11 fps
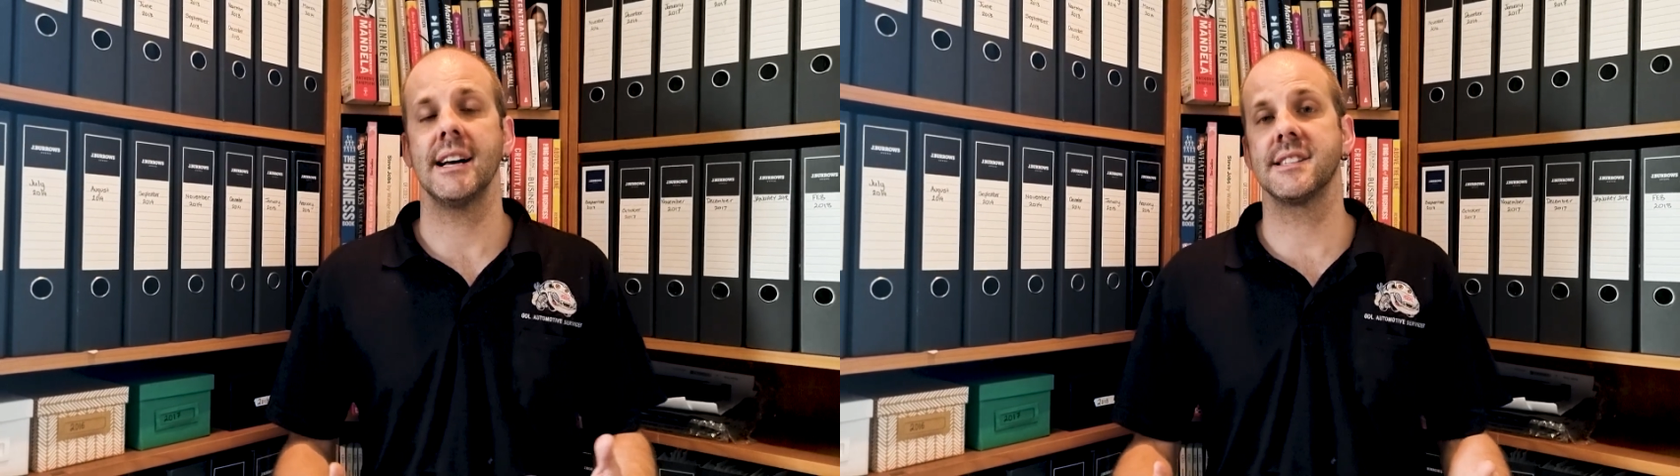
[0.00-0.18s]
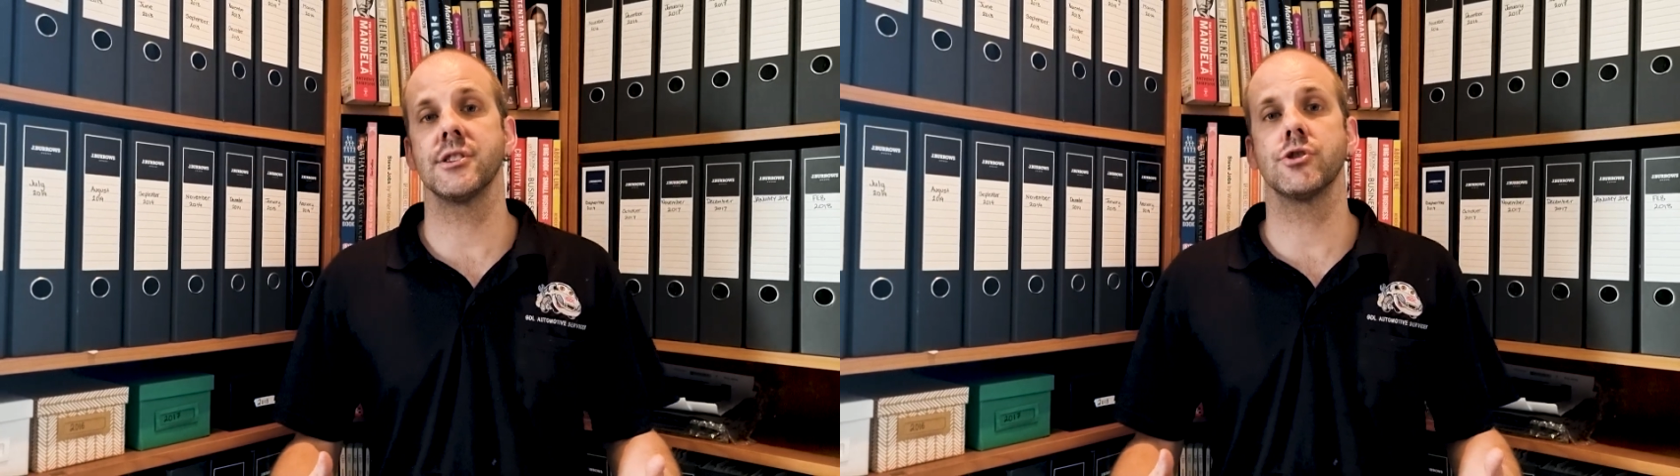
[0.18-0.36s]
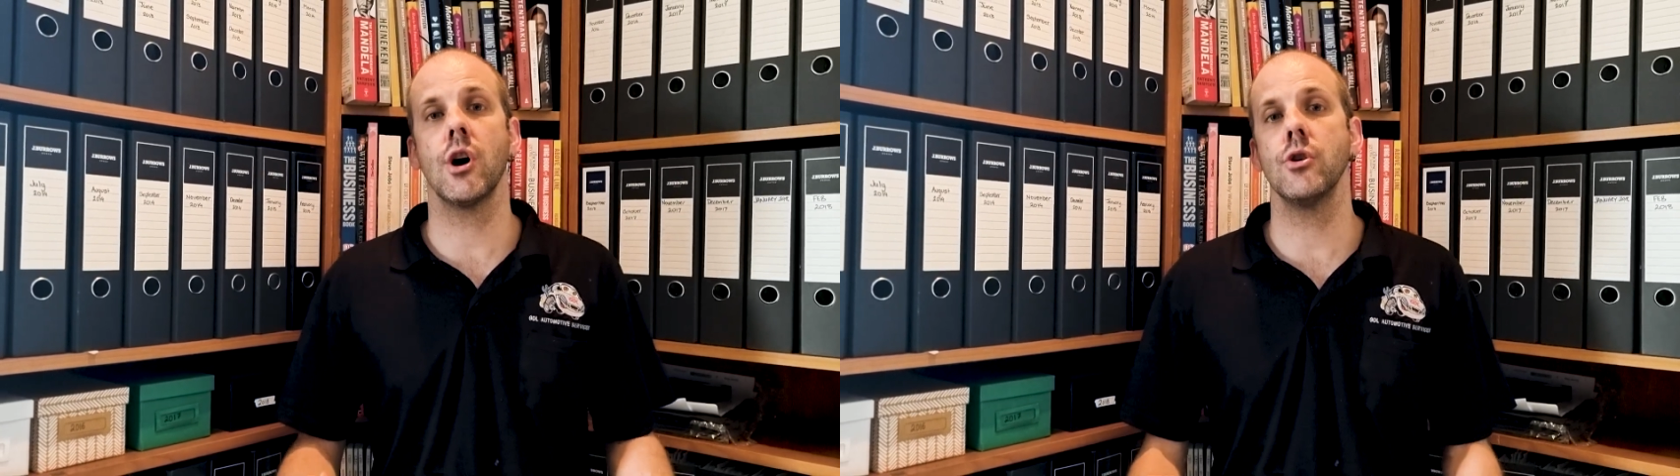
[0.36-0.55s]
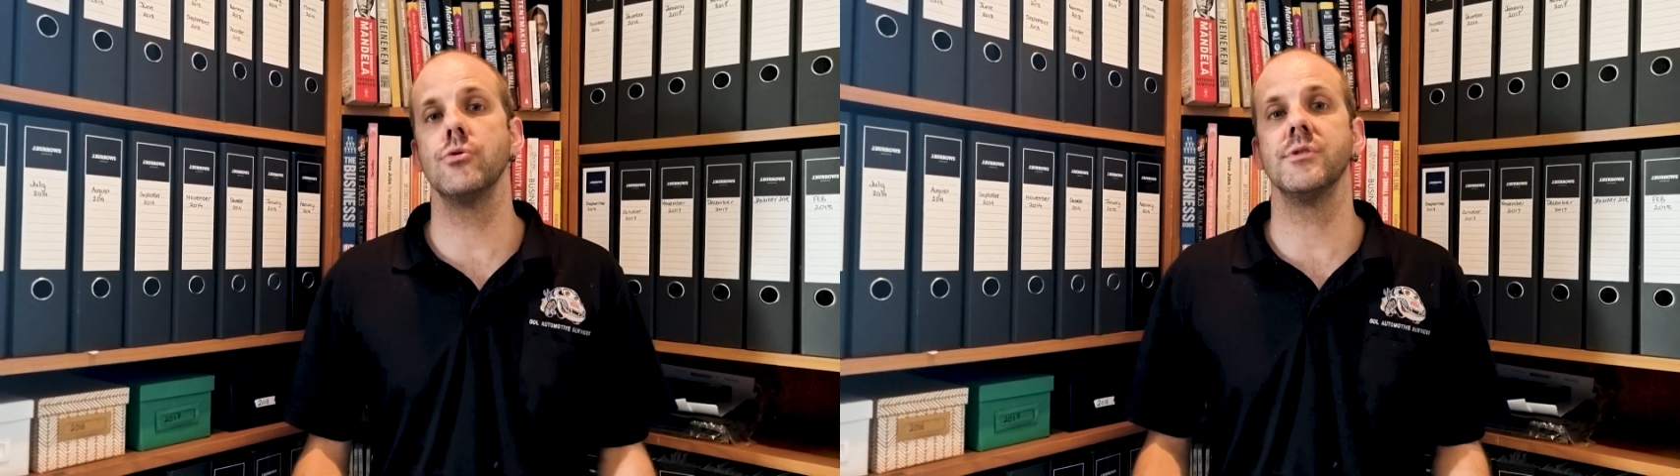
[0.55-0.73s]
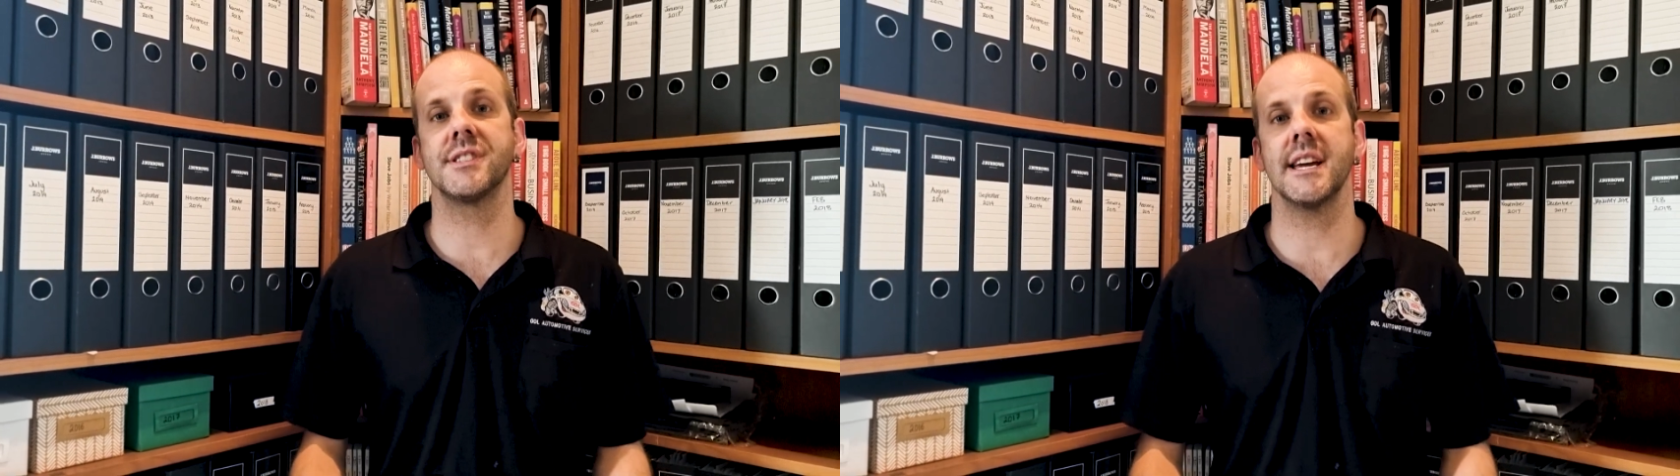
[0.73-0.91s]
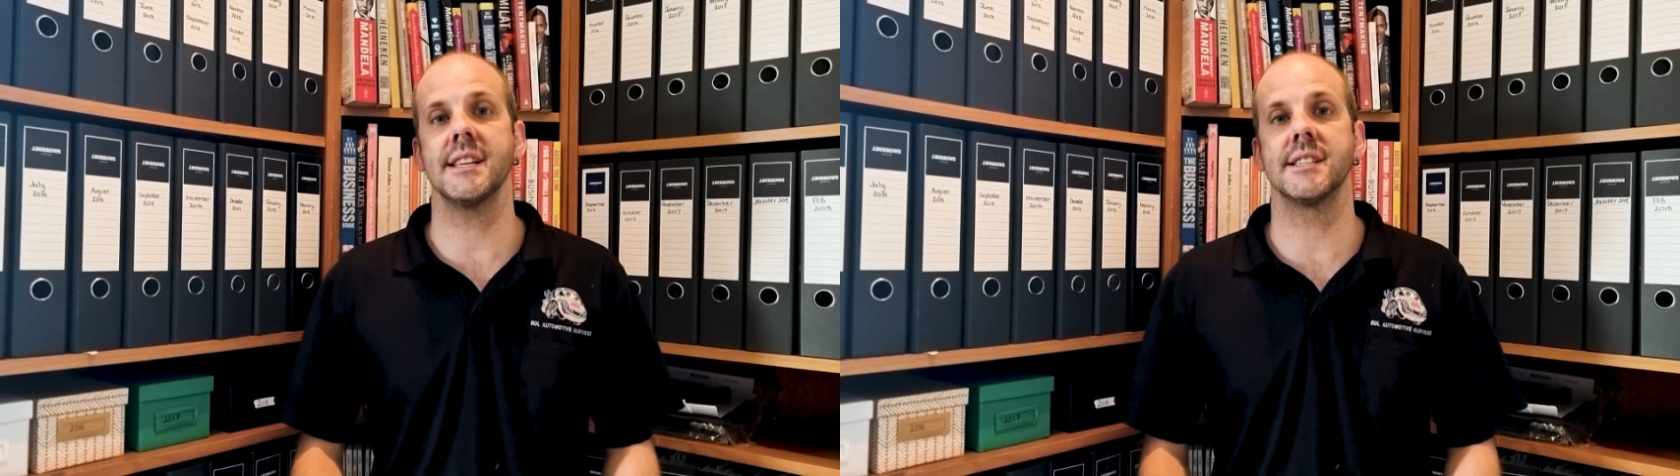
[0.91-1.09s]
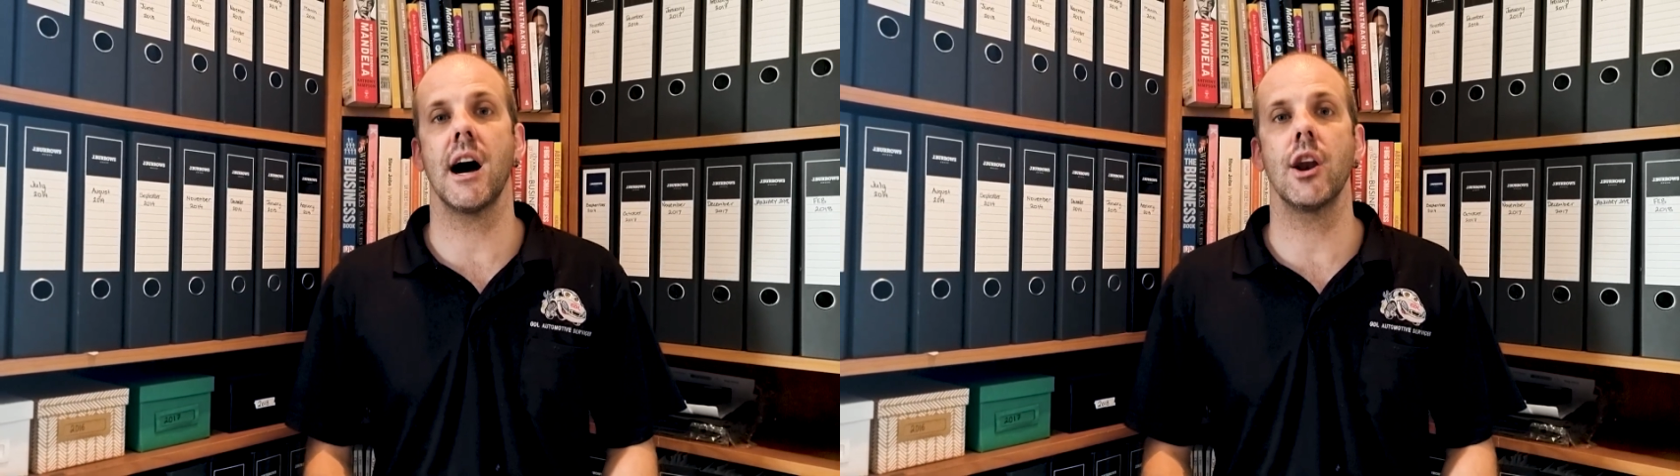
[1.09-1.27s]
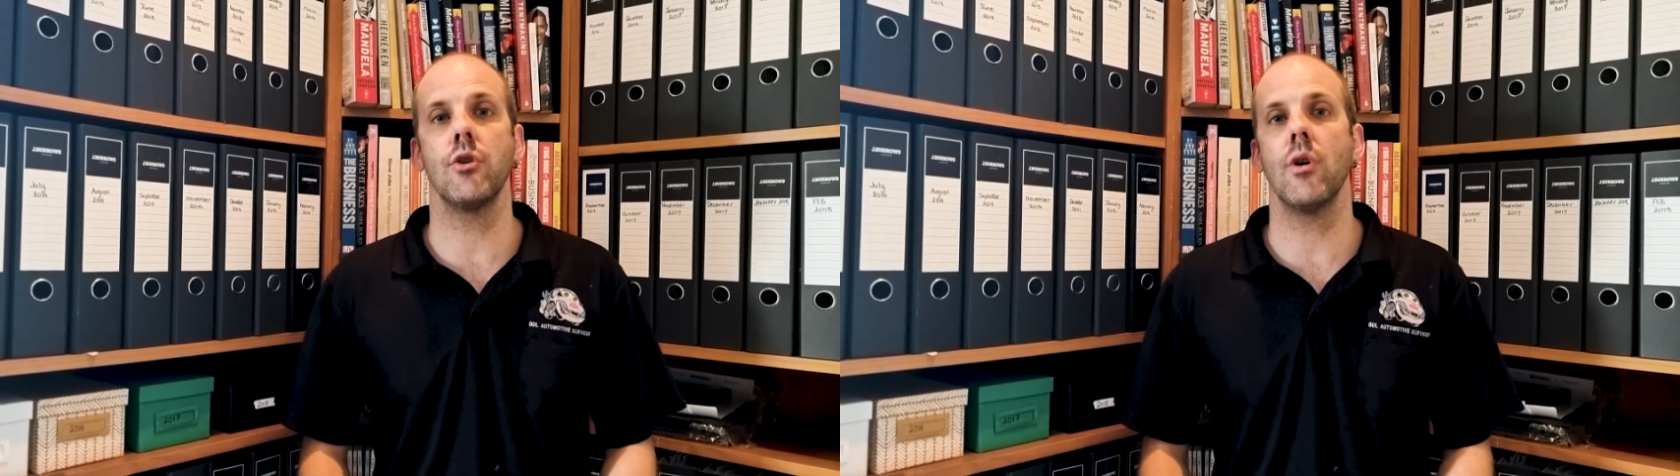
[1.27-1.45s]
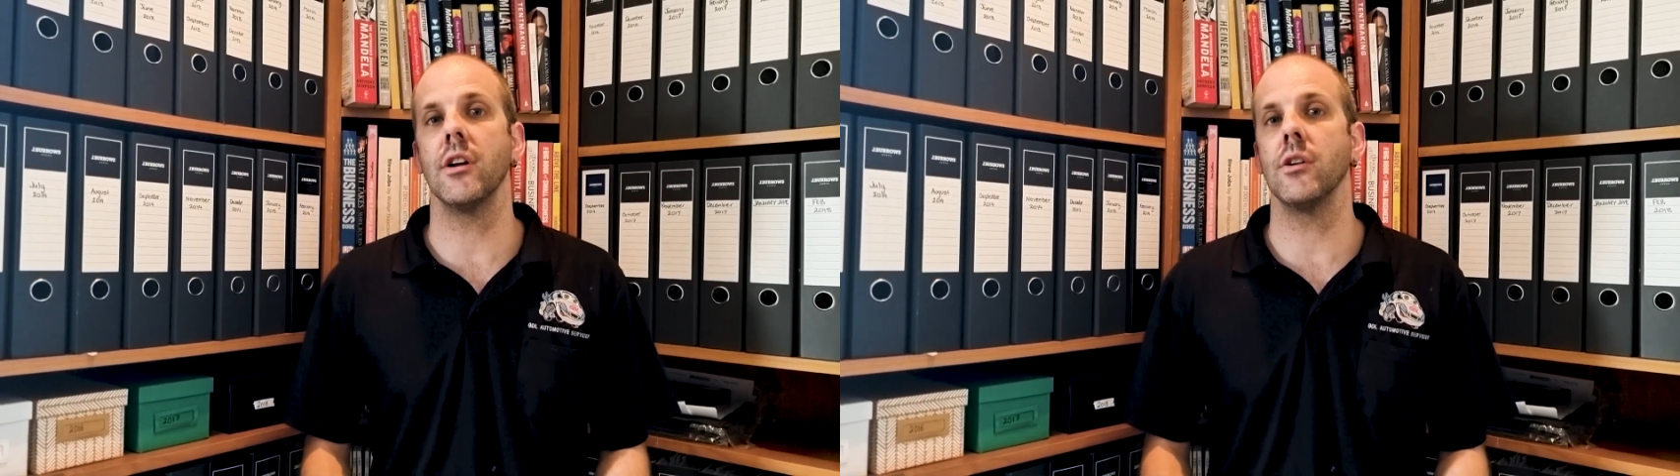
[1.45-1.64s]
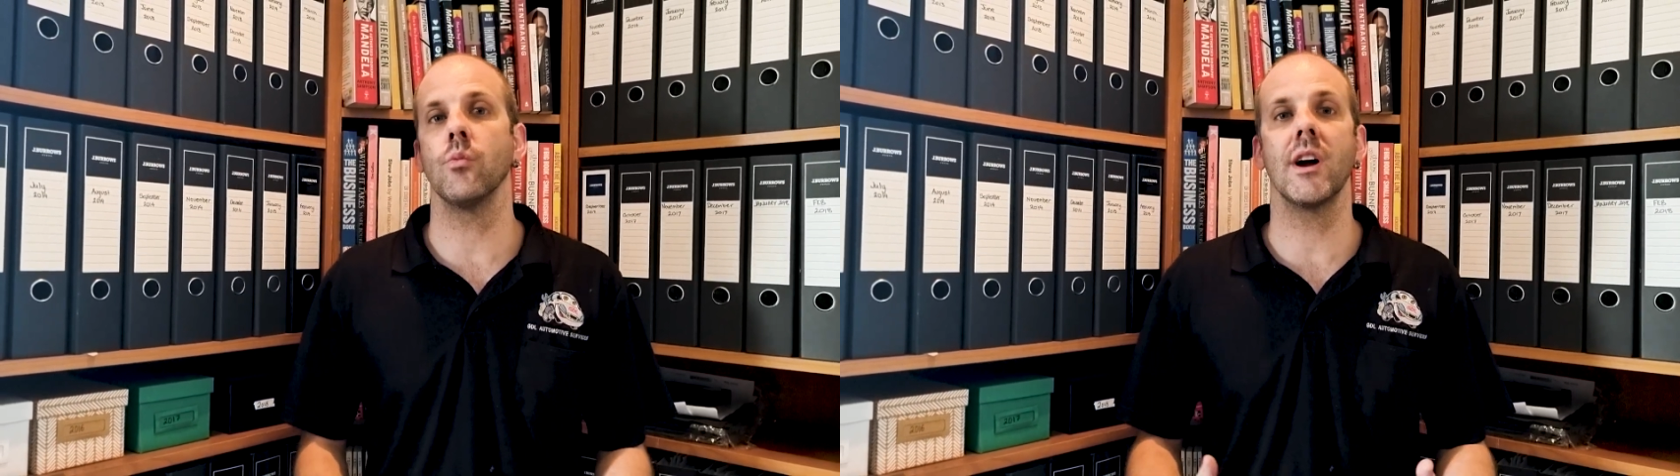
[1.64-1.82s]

as there's no set data on it.